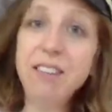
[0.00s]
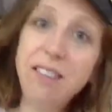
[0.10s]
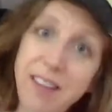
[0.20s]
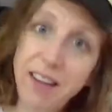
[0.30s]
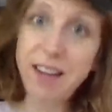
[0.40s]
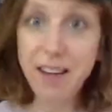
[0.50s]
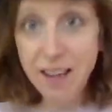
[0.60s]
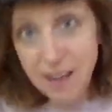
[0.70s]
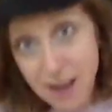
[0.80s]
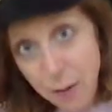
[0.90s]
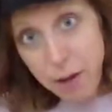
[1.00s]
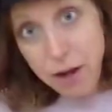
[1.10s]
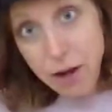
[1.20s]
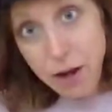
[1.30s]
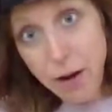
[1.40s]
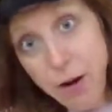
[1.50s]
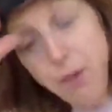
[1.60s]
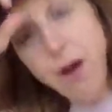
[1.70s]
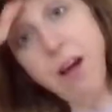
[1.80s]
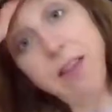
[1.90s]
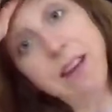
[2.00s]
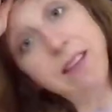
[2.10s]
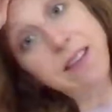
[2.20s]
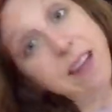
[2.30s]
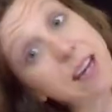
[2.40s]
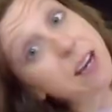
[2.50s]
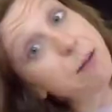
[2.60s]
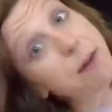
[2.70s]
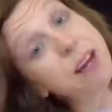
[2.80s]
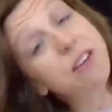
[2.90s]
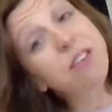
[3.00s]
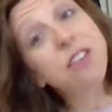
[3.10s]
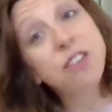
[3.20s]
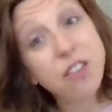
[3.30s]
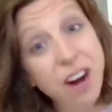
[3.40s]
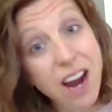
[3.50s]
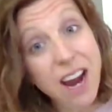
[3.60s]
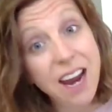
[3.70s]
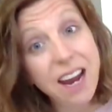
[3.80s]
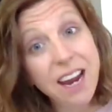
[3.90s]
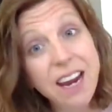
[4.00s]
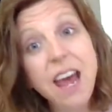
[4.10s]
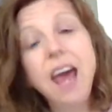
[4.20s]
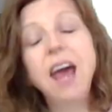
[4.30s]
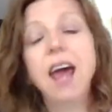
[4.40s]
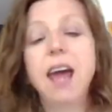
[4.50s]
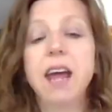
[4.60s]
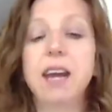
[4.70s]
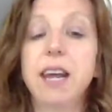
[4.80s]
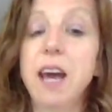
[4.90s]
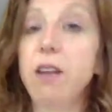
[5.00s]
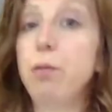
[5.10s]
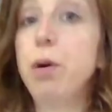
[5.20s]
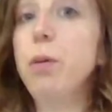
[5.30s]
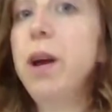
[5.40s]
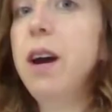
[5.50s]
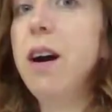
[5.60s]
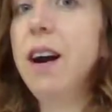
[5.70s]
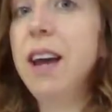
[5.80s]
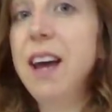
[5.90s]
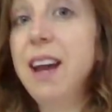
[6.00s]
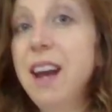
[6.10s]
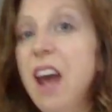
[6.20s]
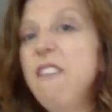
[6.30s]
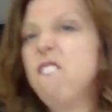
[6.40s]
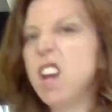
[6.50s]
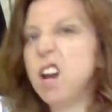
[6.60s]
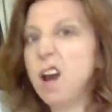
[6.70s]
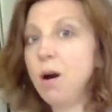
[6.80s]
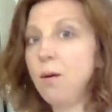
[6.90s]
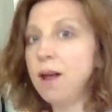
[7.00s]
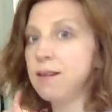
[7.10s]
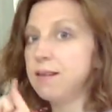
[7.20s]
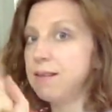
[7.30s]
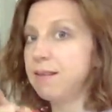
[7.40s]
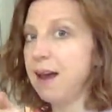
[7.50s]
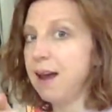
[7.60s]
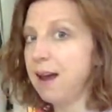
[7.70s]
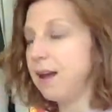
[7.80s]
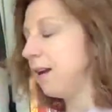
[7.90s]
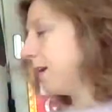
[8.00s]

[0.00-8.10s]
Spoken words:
CW on the steam engine train. And guess where we are again? If you know it, say it.